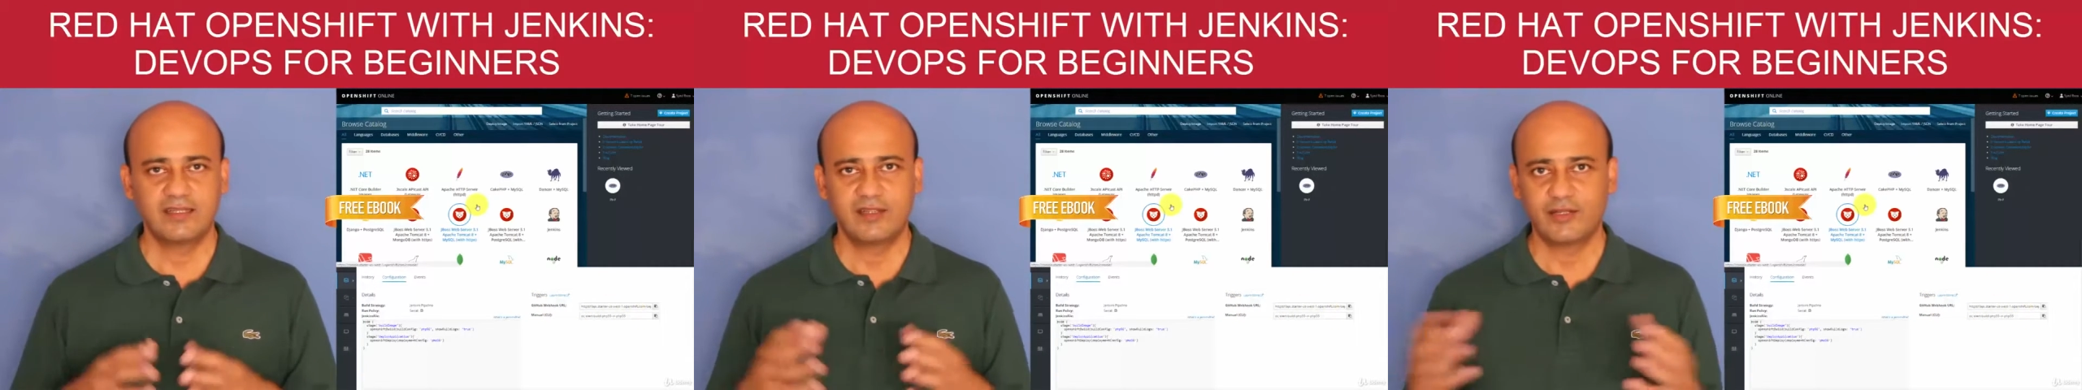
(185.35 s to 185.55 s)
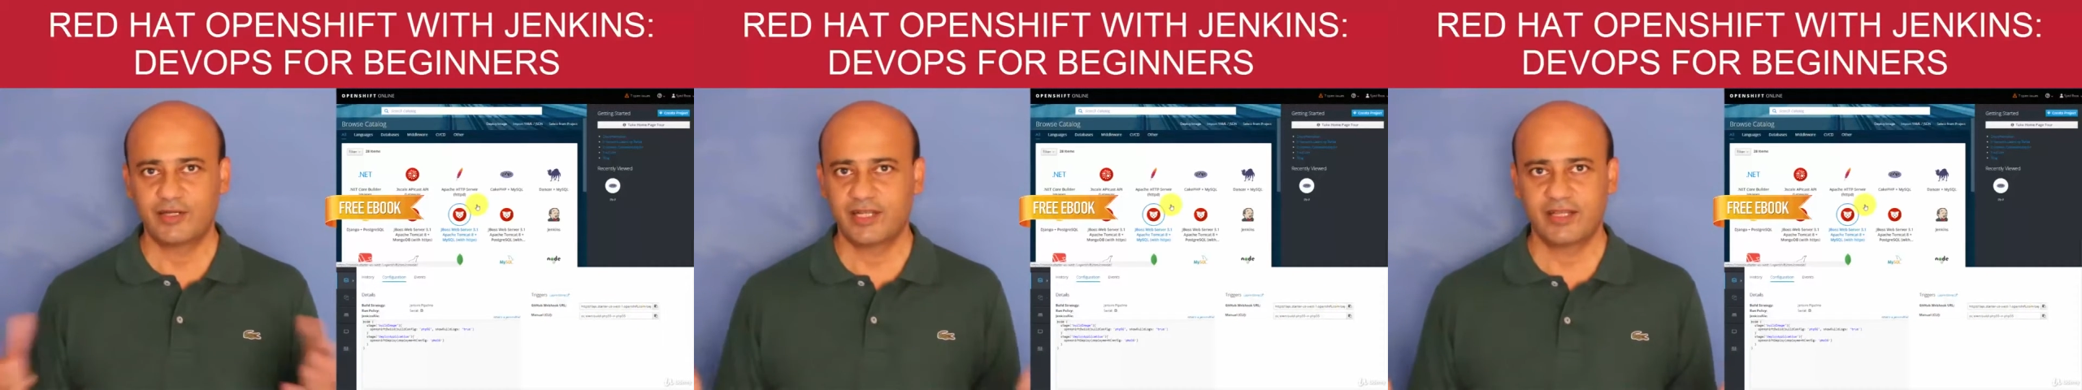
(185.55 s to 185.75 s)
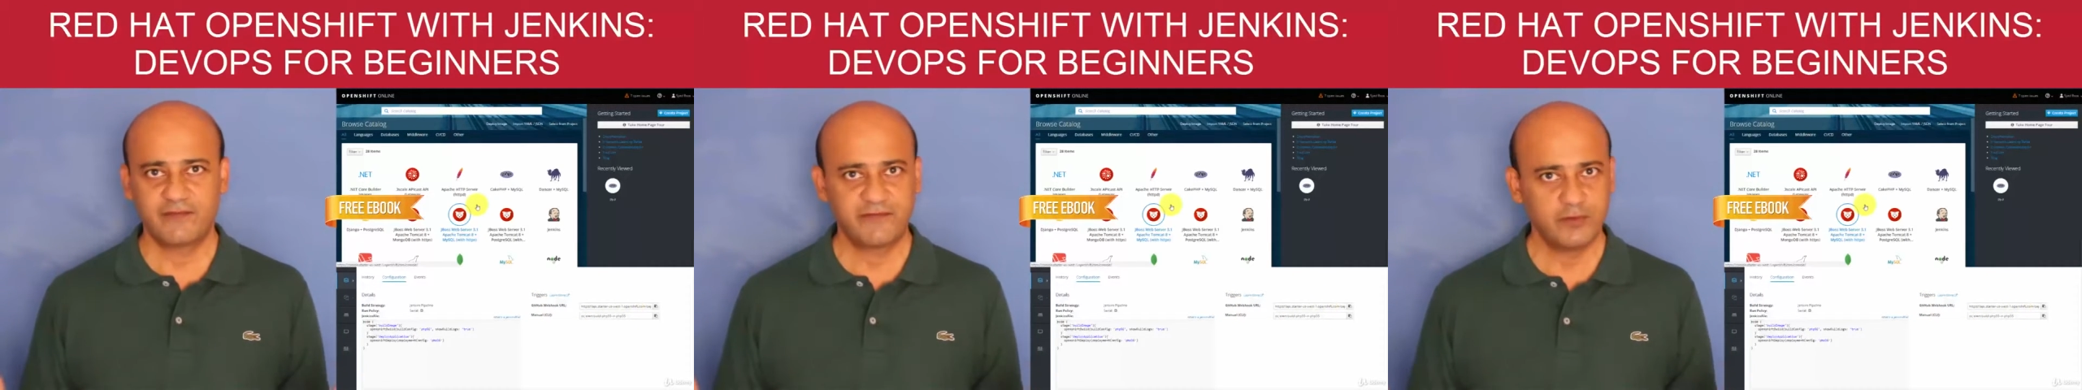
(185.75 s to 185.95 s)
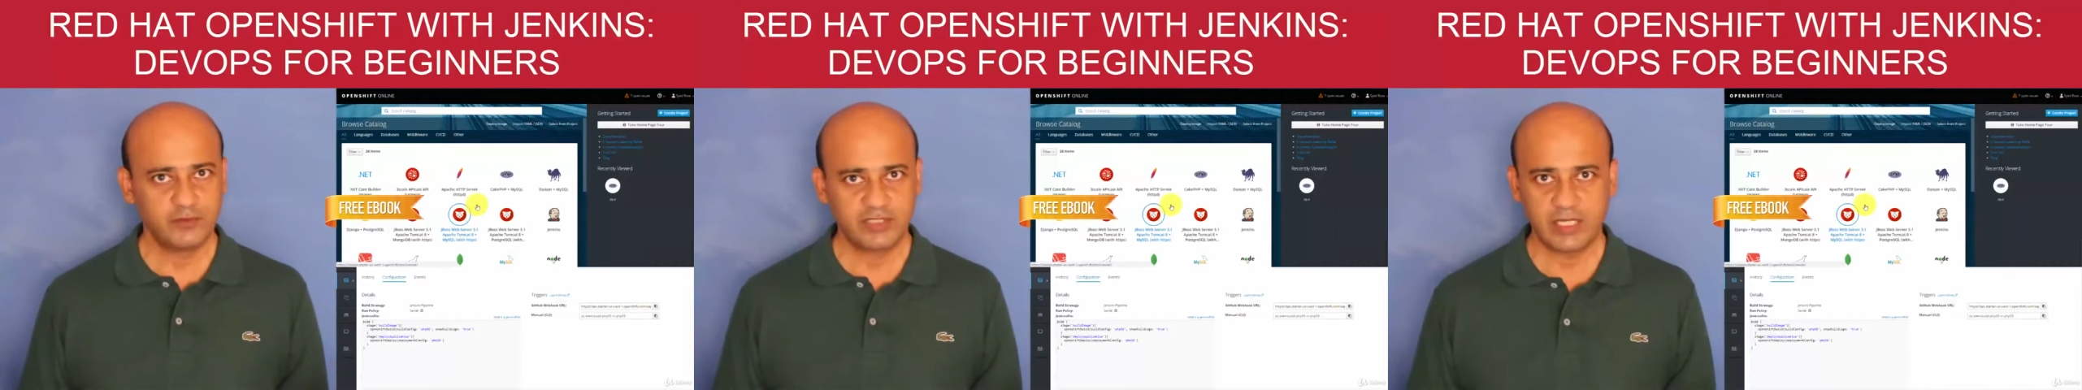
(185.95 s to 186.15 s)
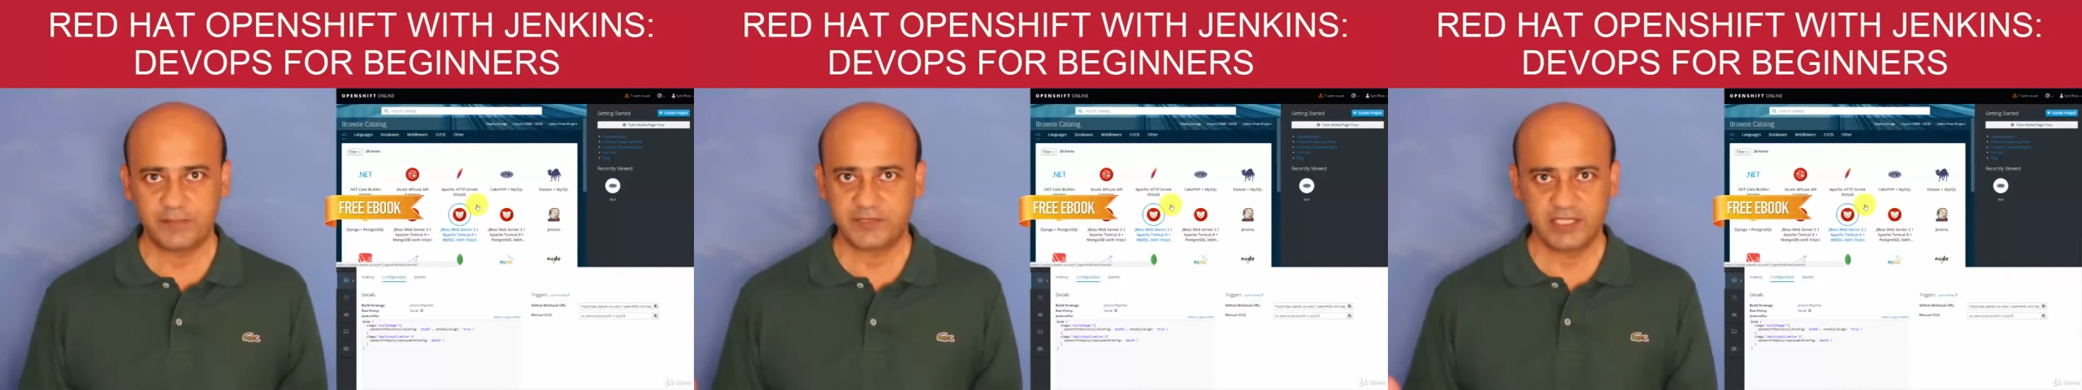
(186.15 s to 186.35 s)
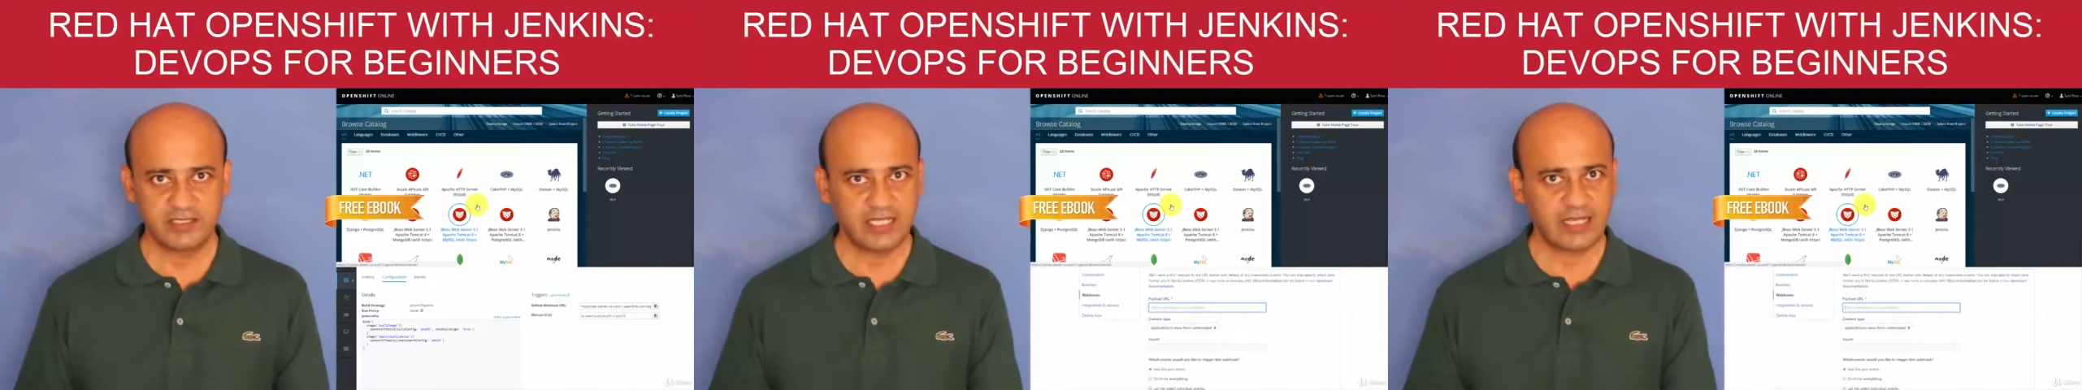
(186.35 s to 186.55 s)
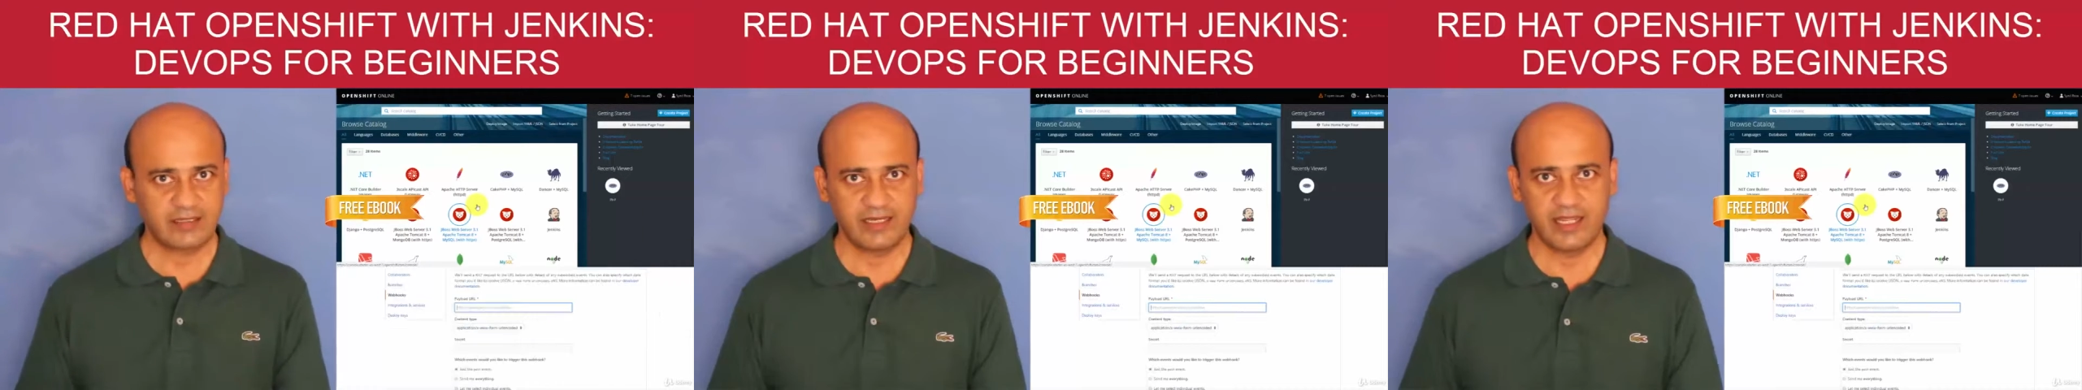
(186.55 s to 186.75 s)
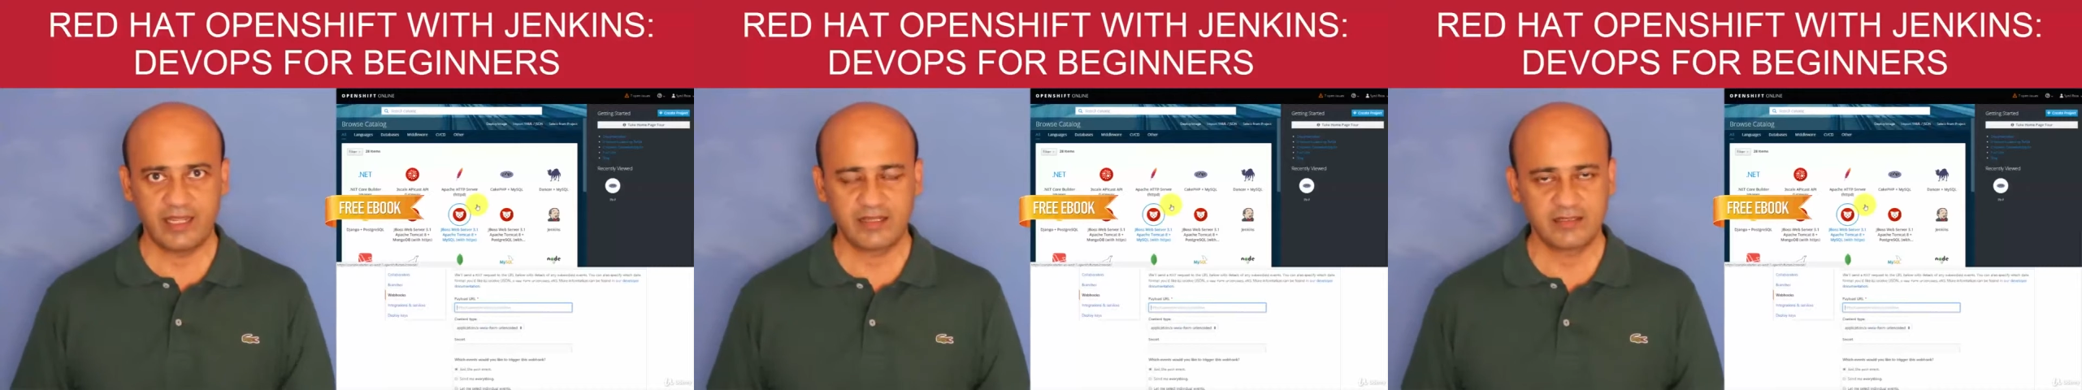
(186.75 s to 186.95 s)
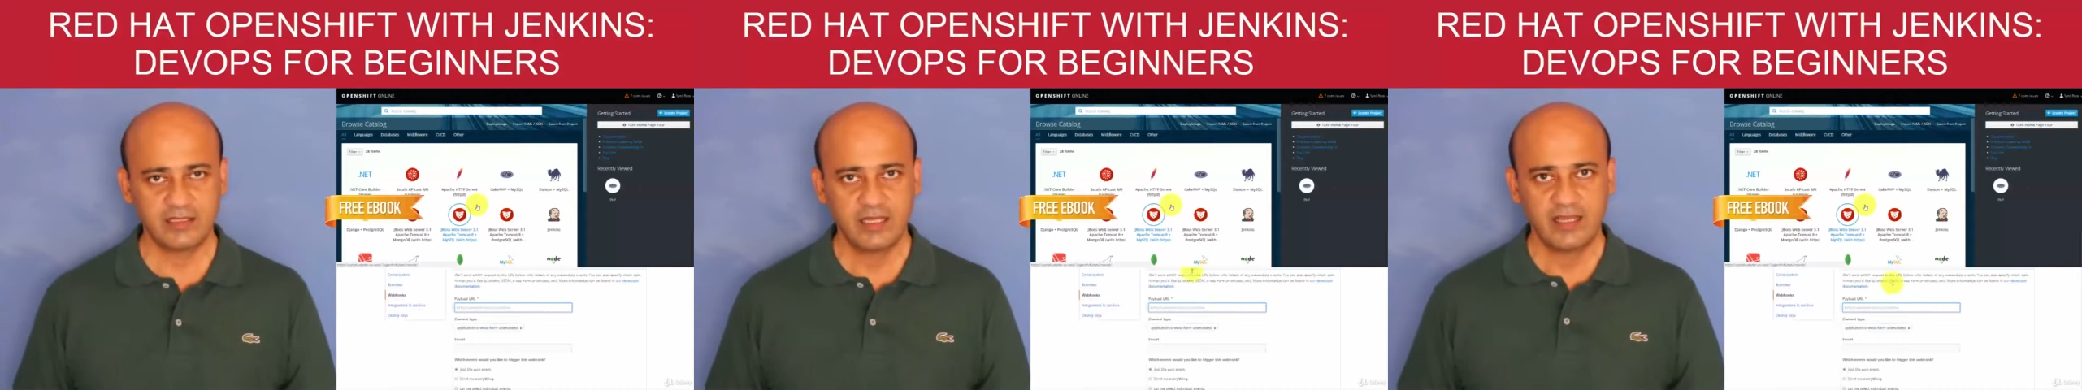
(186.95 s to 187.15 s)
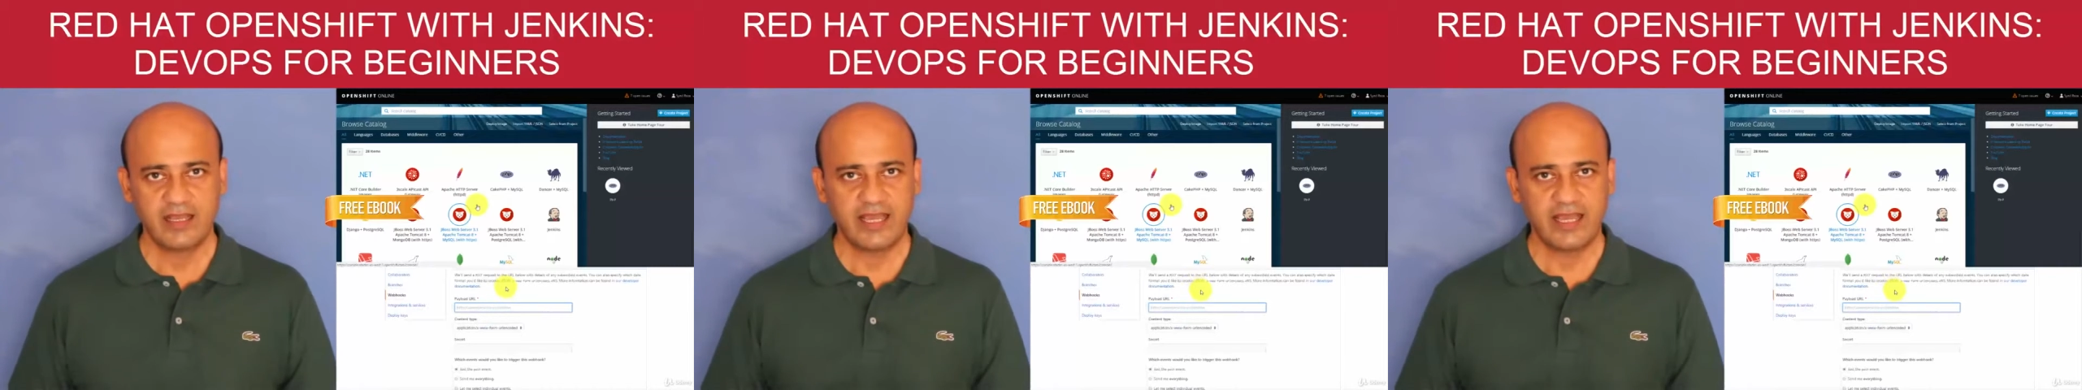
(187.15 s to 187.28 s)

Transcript: learning a few tips and techniques,